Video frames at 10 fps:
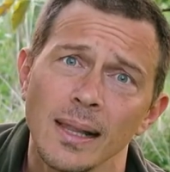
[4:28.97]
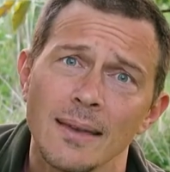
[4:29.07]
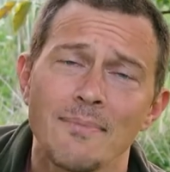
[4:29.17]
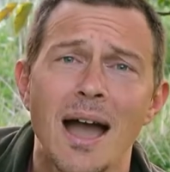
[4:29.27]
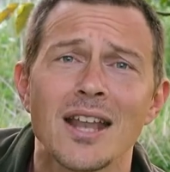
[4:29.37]

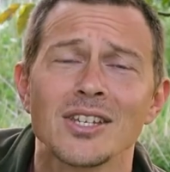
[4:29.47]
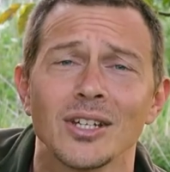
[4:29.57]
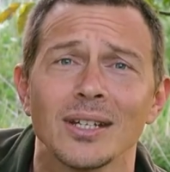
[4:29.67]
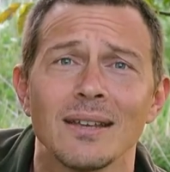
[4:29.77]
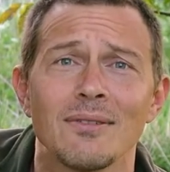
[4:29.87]

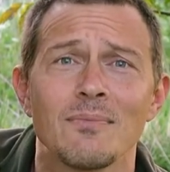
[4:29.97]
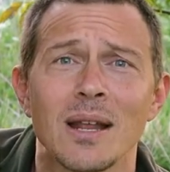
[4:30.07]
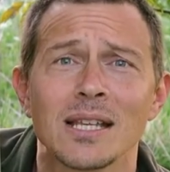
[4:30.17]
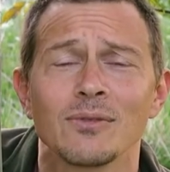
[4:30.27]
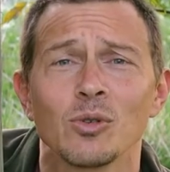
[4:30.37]
Imagine if in
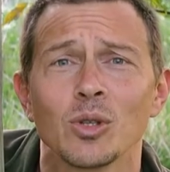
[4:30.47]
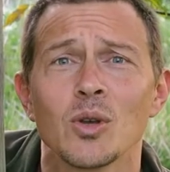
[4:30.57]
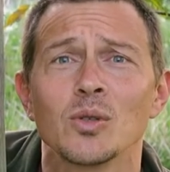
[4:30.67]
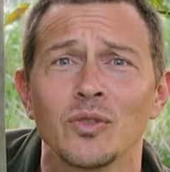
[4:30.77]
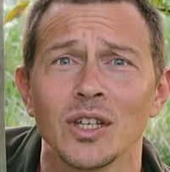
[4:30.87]
place of all
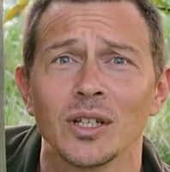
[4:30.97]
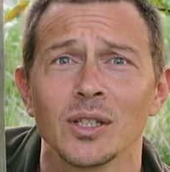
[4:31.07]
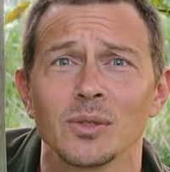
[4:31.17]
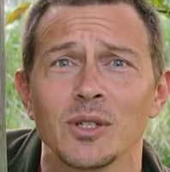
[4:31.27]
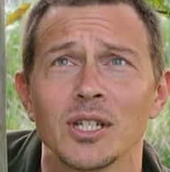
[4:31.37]
those
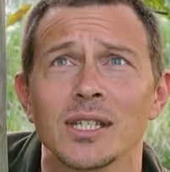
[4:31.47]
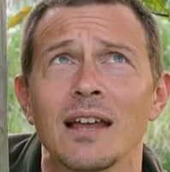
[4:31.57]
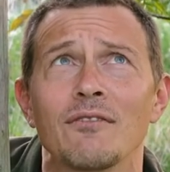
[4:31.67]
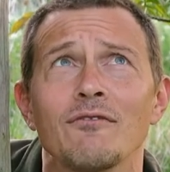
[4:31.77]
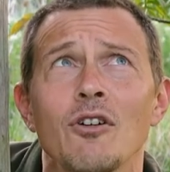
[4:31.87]
fields we just
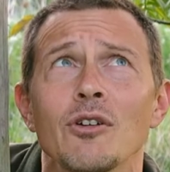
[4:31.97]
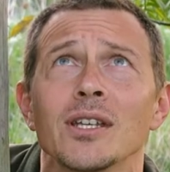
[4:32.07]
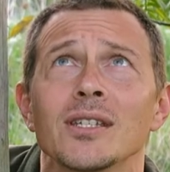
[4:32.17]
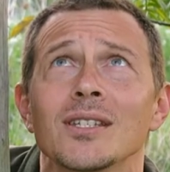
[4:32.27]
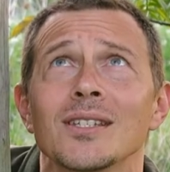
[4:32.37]
had
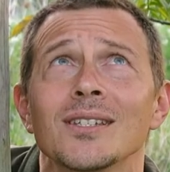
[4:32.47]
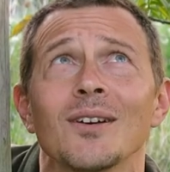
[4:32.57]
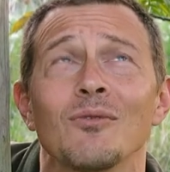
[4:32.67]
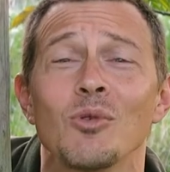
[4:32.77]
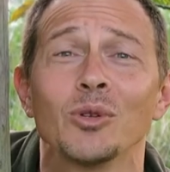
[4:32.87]
forests
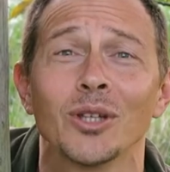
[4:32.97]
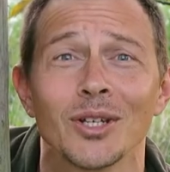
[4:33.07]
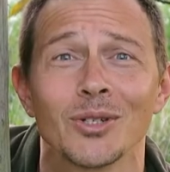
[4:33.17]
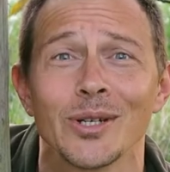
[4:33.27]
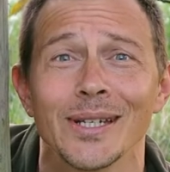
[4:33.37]
of
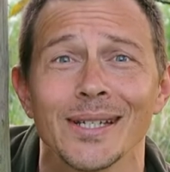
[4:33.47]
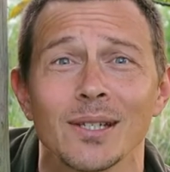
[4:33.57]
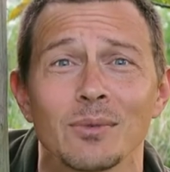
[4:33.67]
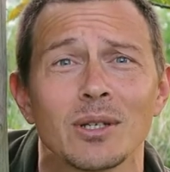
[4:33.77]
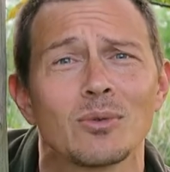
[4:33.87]
walnut trees
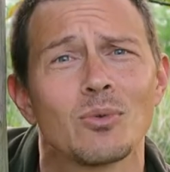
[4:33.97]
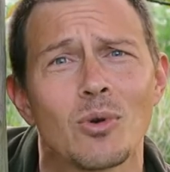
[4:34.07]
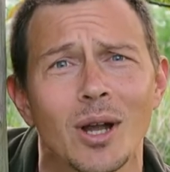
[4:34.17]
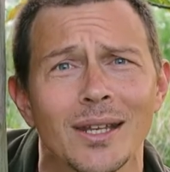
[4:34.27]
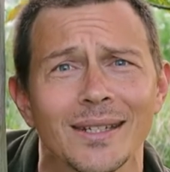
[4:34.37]
that we could
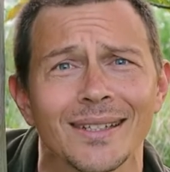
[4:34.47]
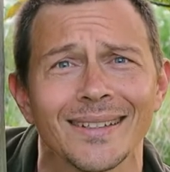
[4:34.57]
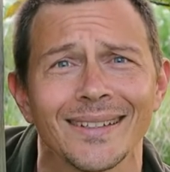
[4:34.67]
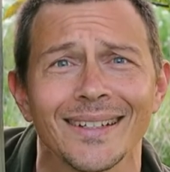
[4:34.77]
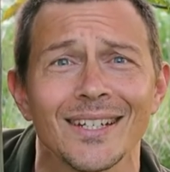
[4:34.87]
walk under
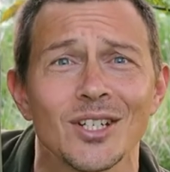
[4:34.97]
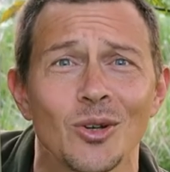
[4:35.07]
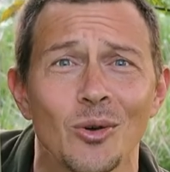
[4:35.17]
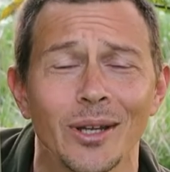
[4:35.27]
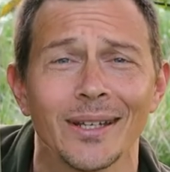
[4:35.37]
and
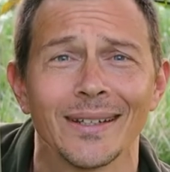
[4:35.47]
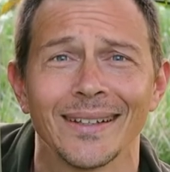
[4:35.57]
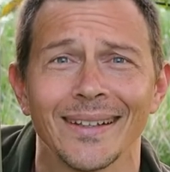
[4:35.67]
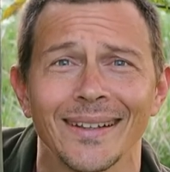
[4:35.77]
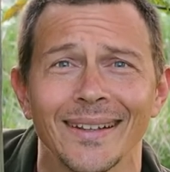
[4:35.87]
enjoy.
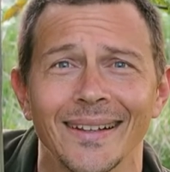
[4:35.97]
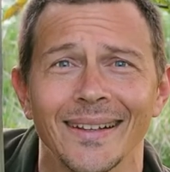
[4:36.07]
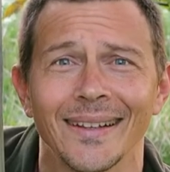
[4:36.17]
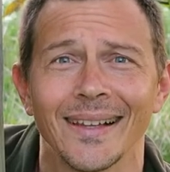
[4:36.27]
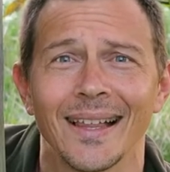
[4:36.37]

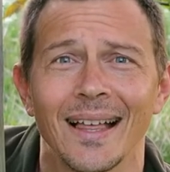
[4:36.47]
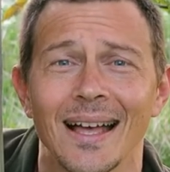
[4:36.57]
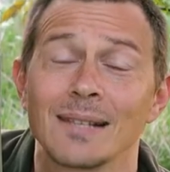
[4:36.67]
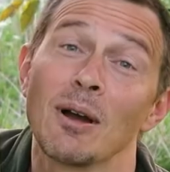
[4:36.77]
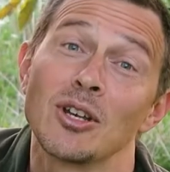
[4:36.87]

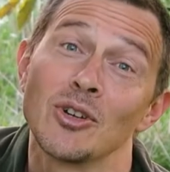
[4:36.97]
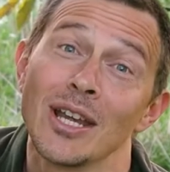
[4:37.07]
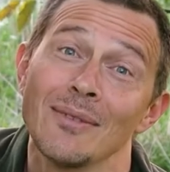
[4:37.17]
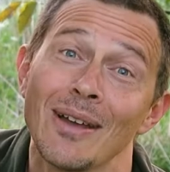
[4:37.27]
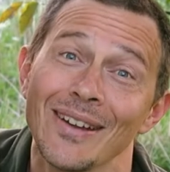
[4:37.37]
That's my
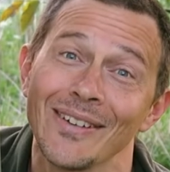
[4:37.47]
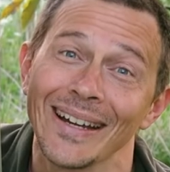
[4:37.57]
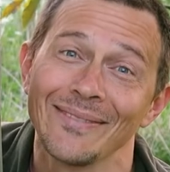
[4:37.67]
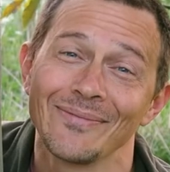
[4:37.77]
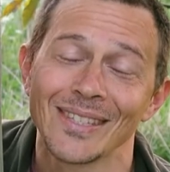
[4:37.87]
dream
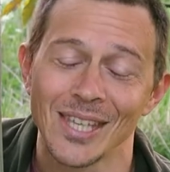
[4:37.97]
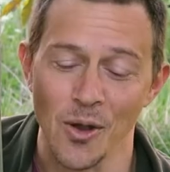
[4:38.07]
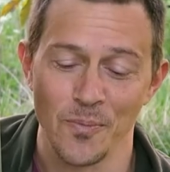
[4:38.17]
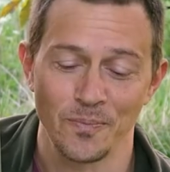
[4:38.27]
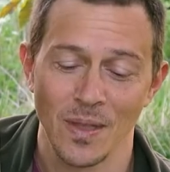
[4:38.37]
anyway.
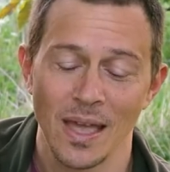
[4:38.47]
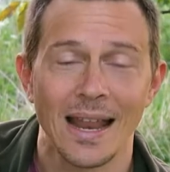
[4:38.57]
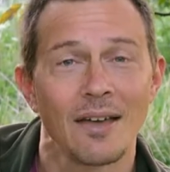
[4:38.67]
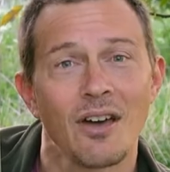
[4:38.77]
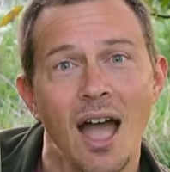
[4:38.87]
So,
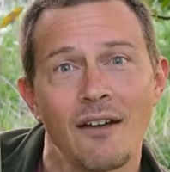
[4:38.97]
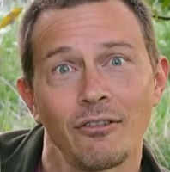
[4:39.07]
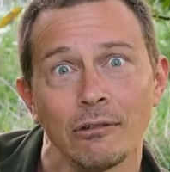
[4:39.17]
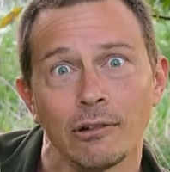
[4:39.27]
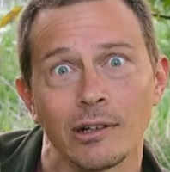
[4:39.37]
now that I have
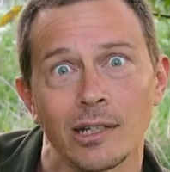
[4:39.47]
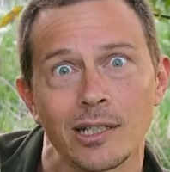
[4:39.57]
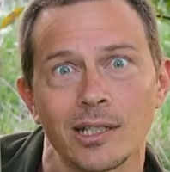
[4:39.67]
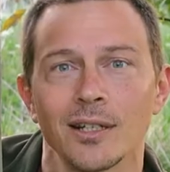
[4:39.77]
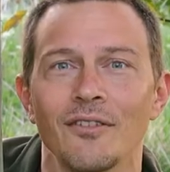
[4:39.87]

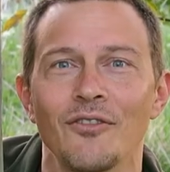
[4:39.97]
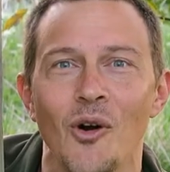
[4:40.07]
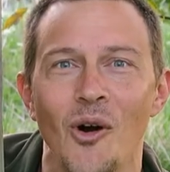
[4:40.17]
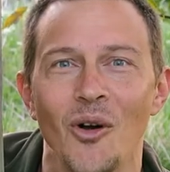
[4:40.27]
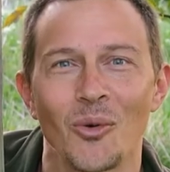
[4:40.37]
foraged
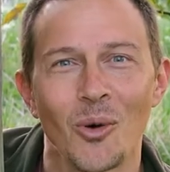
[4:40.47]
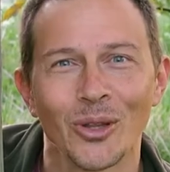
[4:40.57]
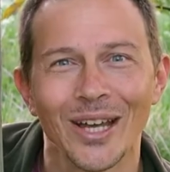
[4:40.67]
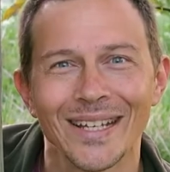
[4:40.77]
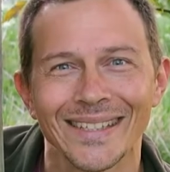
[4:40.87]
for the
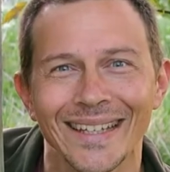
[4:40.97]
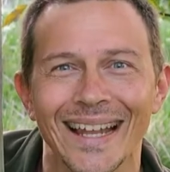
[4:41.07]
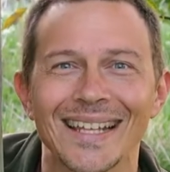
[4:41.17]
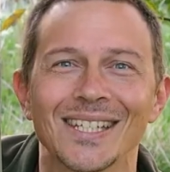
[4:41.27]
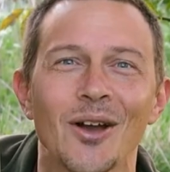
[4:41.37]
walnuts,
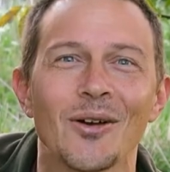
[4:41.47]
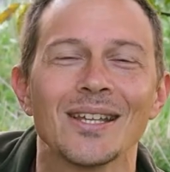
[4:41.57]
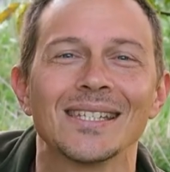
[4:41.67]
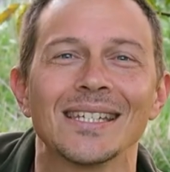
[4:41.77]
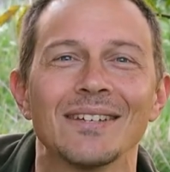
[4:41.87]
let's go
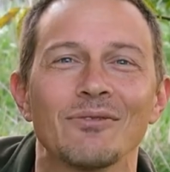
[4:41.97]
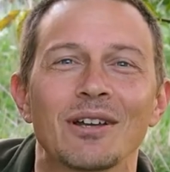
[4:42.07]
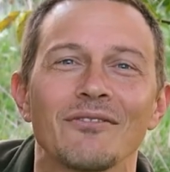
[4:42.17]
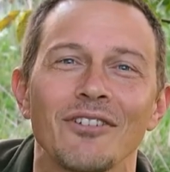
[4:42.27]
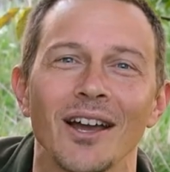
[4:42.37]
and see if we
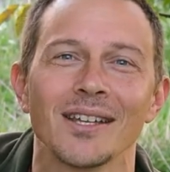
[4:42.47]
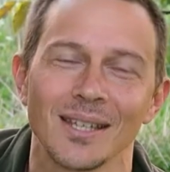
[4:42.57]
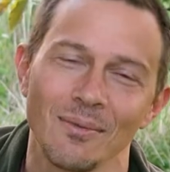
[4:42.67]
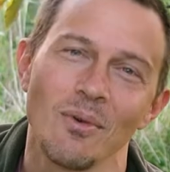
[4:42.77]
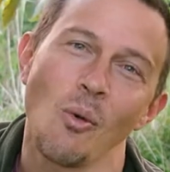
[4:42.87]
can find
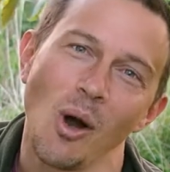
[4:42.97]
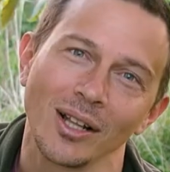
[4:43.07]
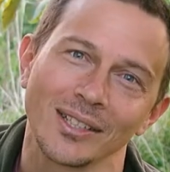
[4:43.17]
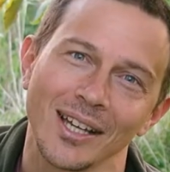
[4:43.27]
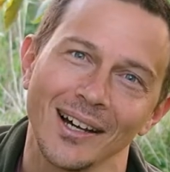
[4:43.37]
some
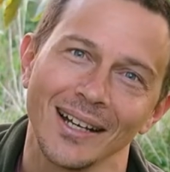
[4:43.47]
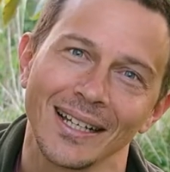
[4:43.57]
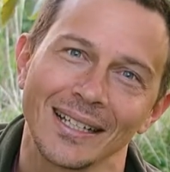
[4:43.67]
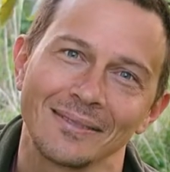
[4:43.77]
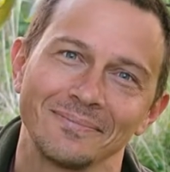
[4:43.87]
wild
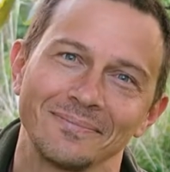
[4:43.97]
garlic.